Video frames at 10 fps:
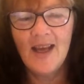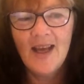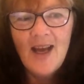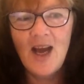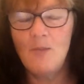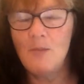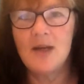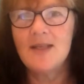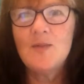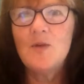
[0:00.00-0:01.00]
I might
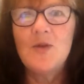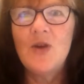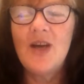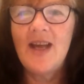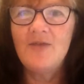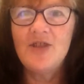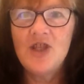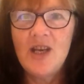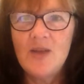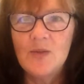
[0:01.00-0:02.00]
as well not have a
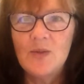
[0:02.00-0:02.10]
channel.